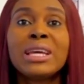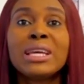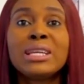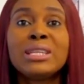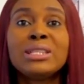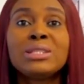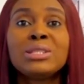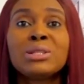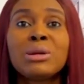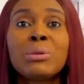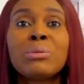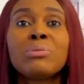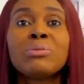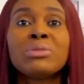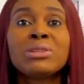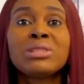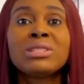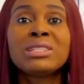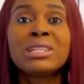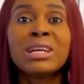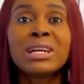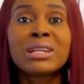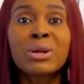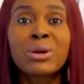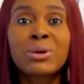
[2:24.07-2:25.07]
is
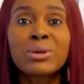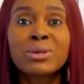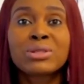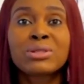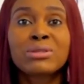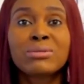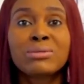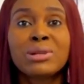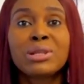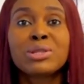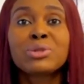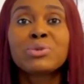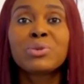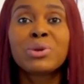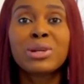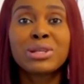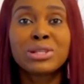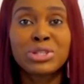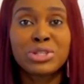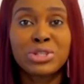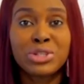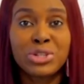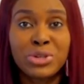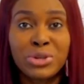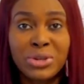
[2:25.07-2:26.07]
something their customers will
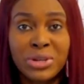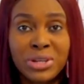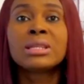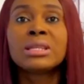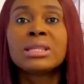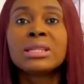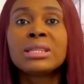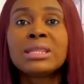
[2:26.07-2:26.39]
enjoy.